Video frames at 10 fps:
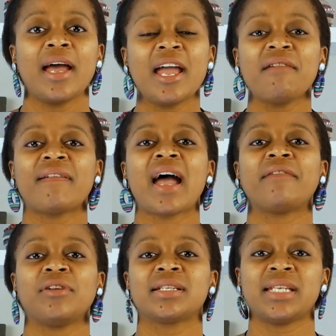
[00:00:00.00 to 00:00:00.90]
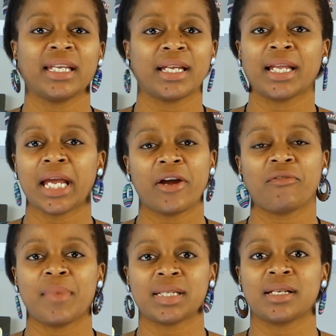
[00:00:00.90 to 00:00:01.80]
If I have not taken care
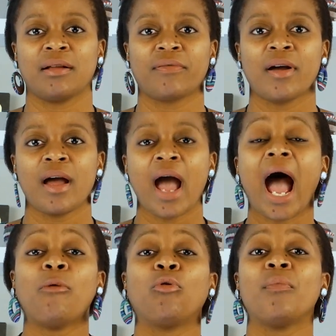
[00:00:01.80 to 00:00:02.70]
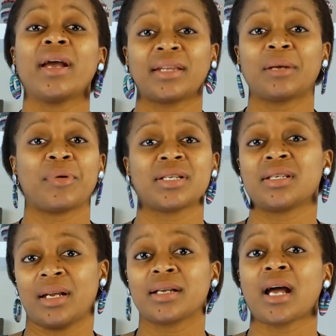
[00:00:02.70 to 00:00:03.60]
of myself, I will make that
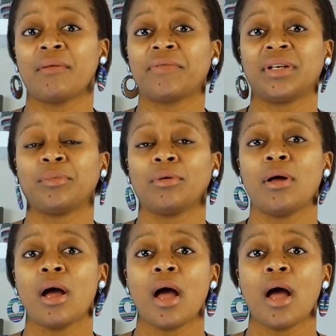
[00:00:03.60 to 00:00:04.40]
person uncomfortable.